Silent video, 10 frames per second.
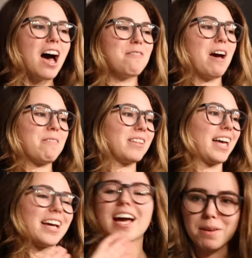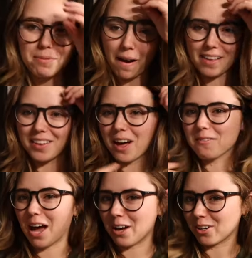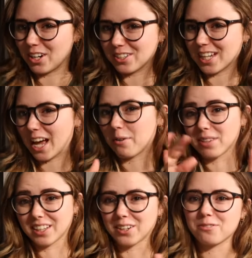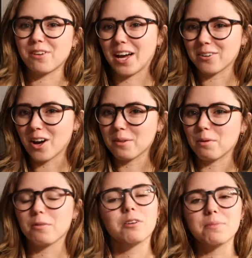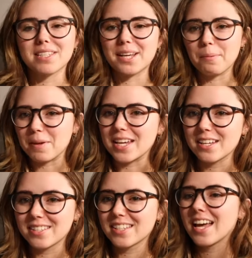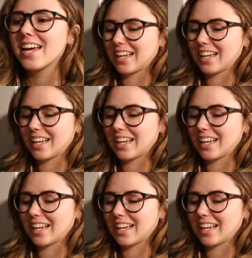of having like people I love out on our deck with the little fire on, but we were missing a piece.